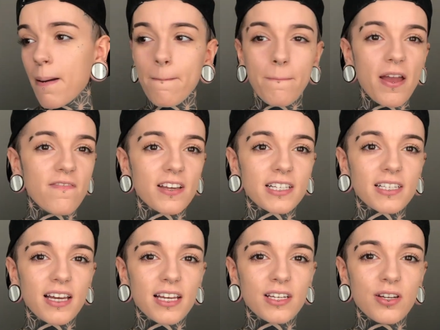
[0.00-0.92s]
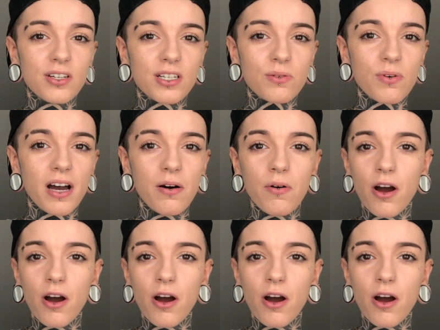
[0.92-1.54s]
Bit of exciting news as well.